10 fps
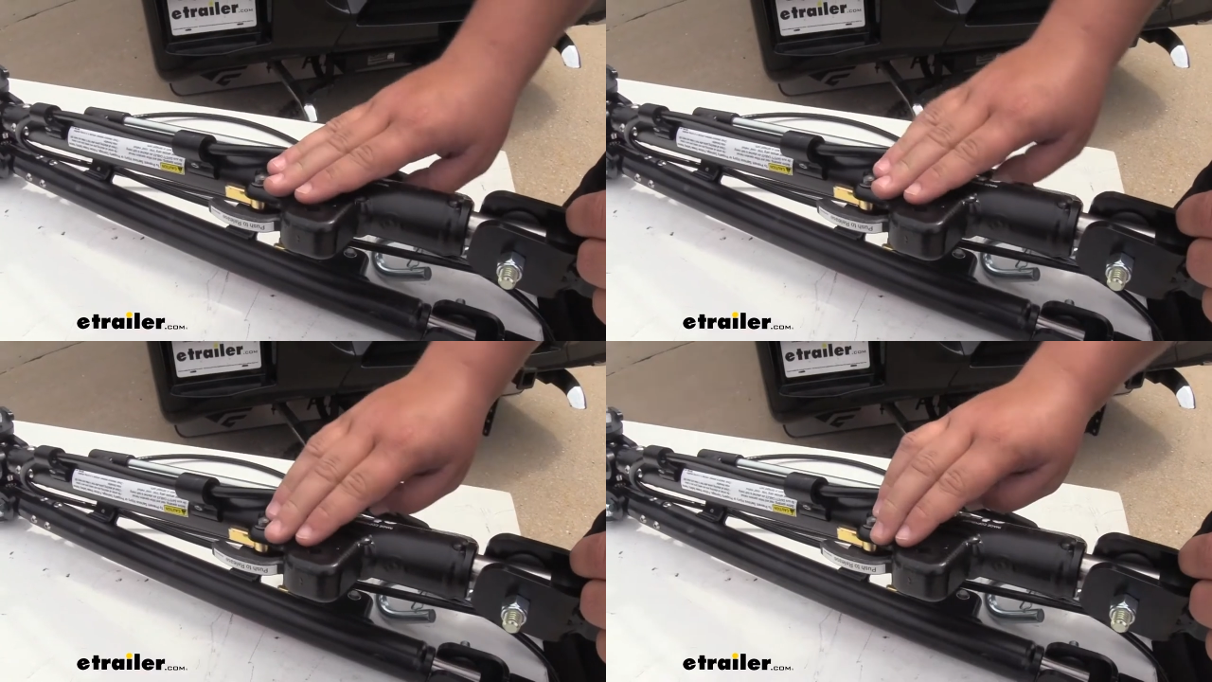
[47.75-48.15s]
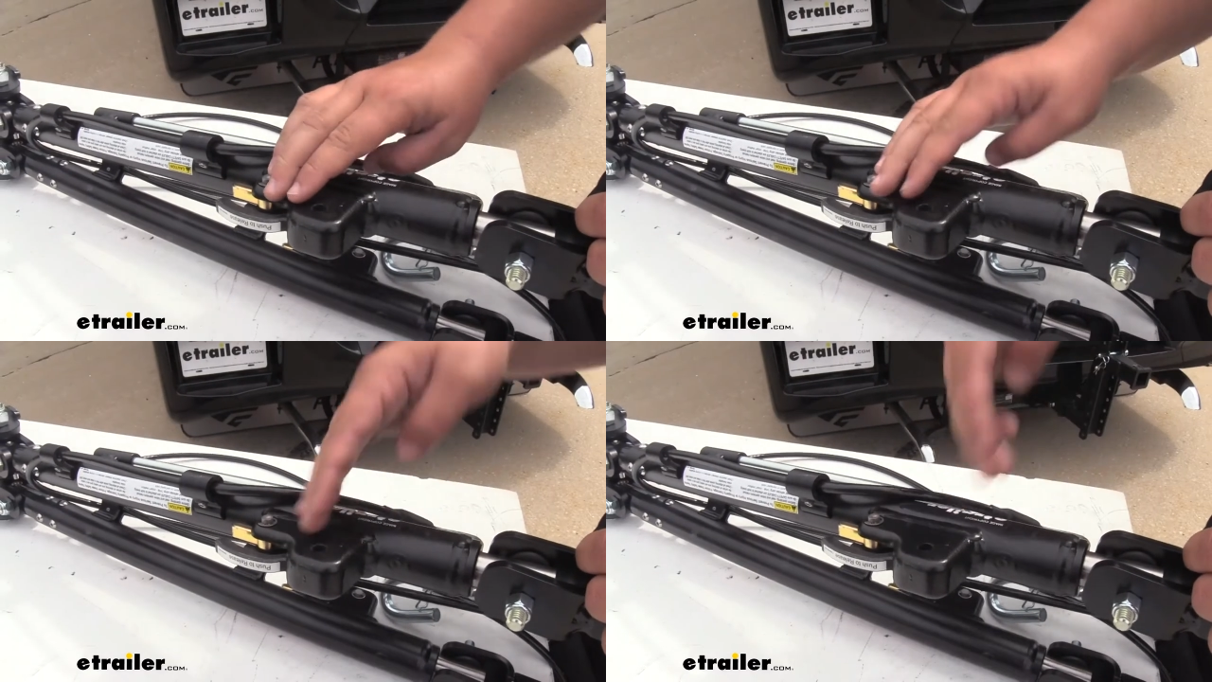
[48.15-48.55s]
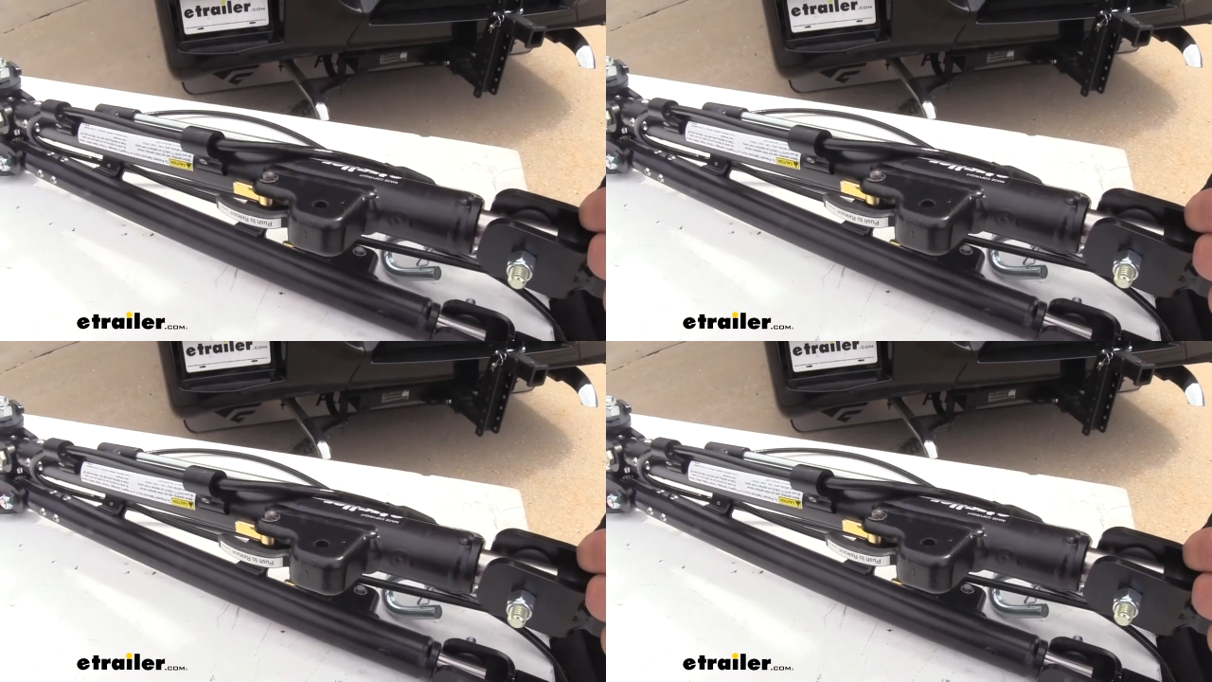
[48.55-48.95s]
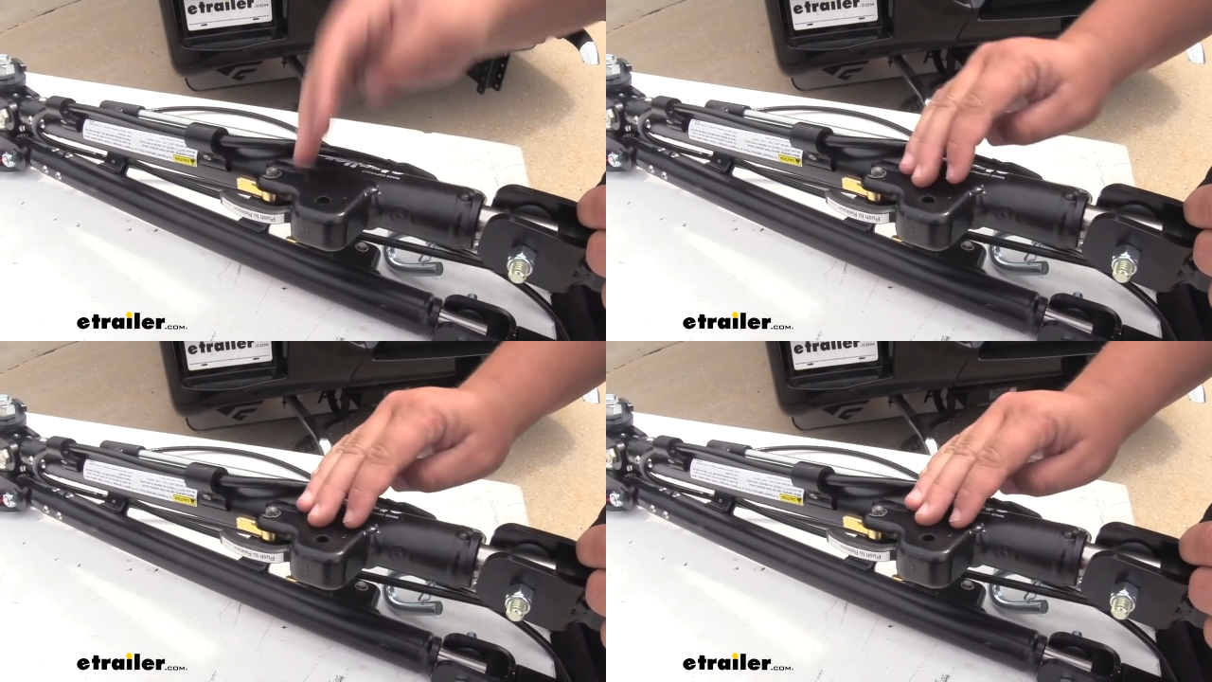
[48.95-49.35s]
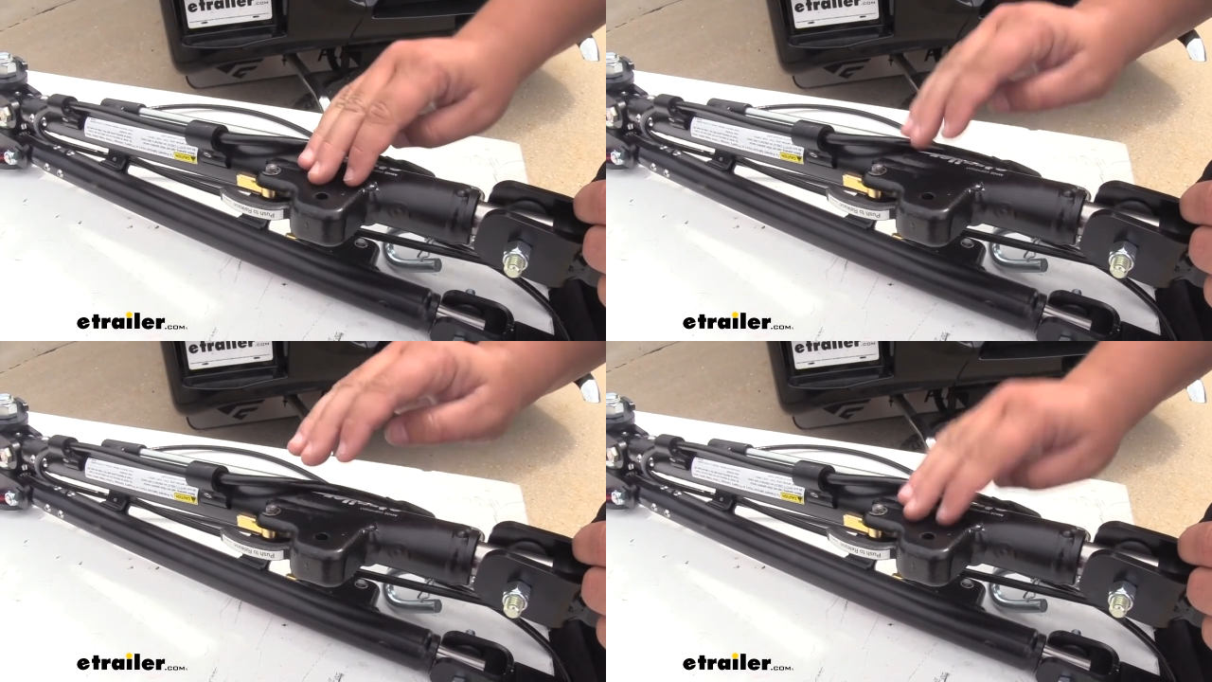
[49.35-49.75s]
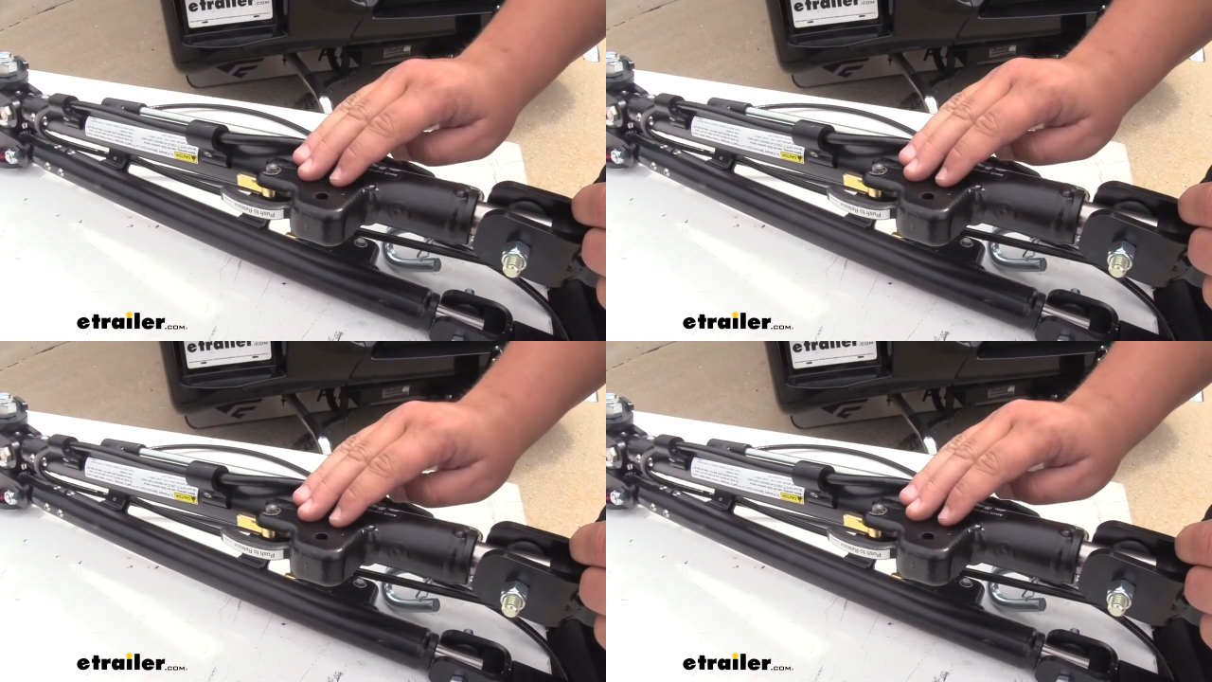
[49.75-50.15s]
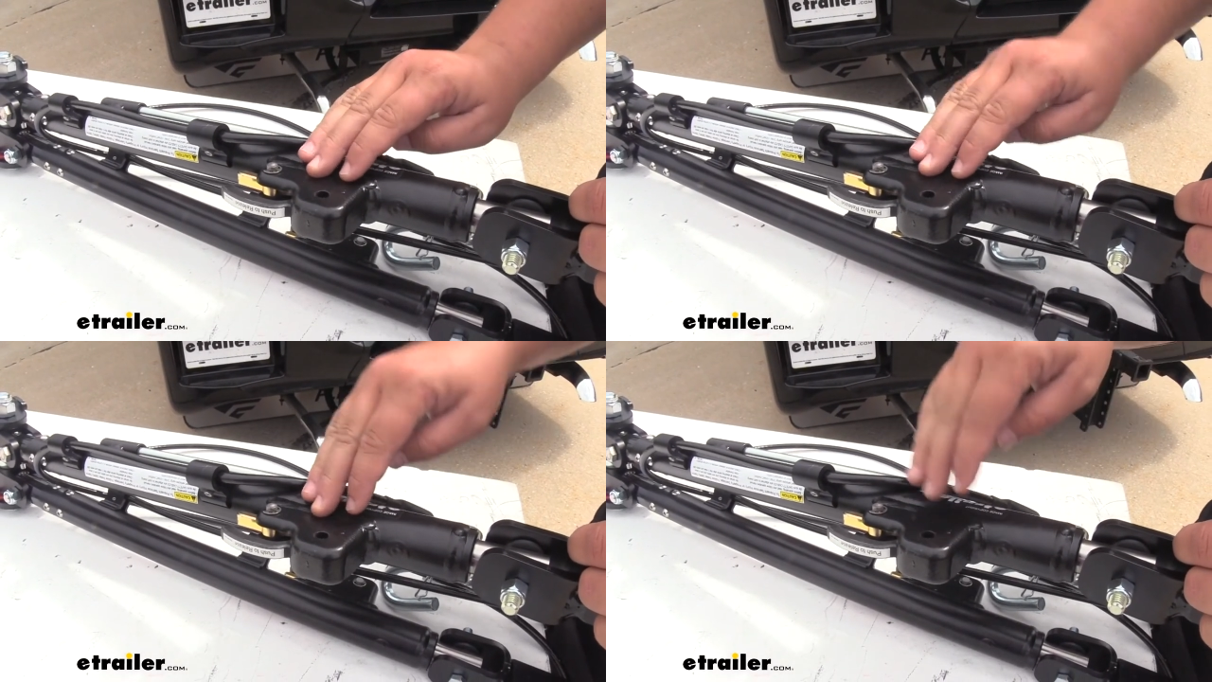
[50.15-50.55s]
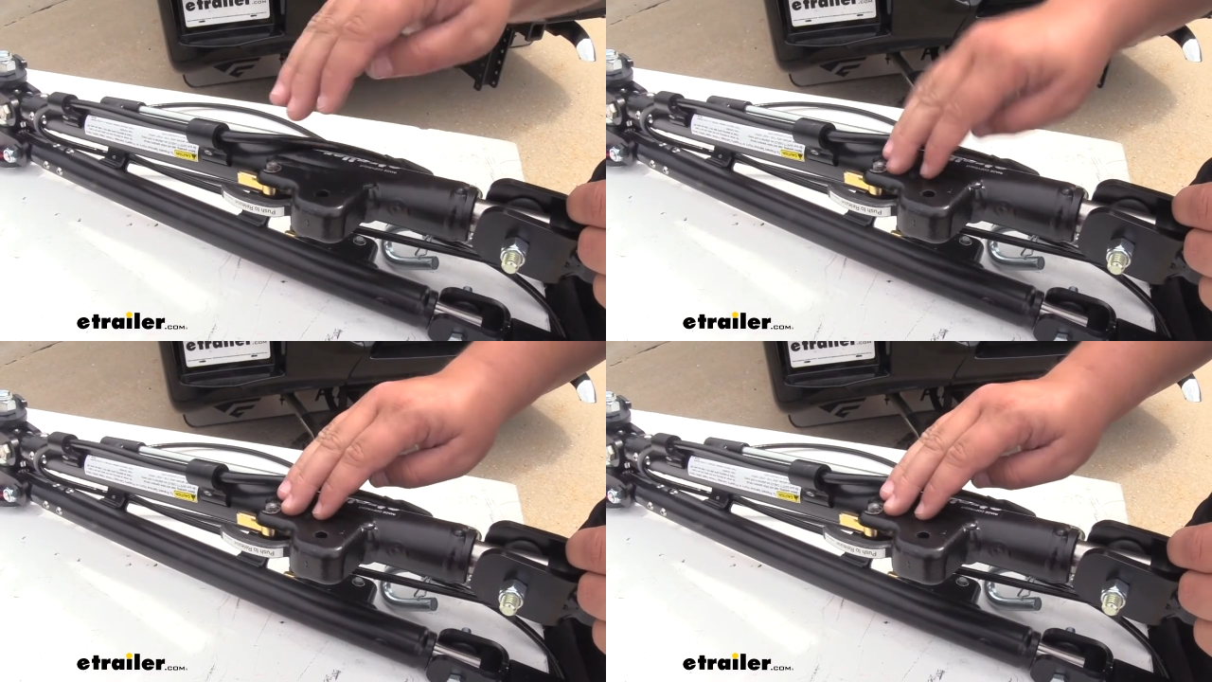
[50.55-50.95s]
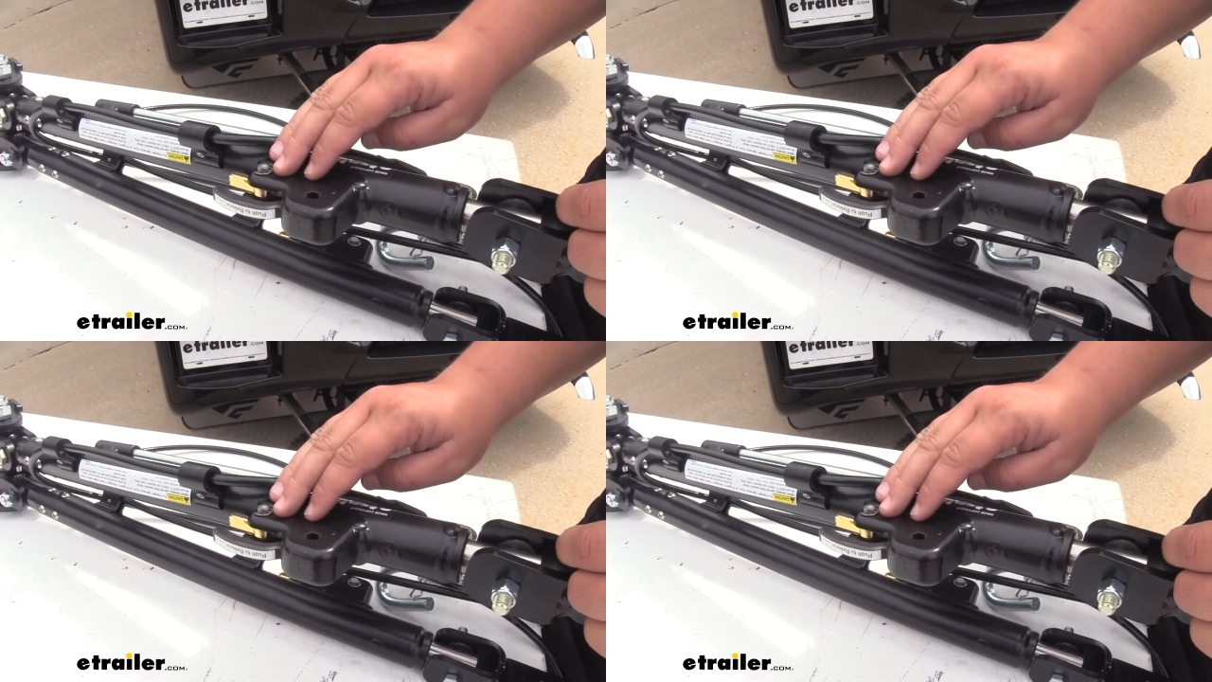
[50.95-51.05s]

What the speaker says: No face is visible, so there are no lips to read.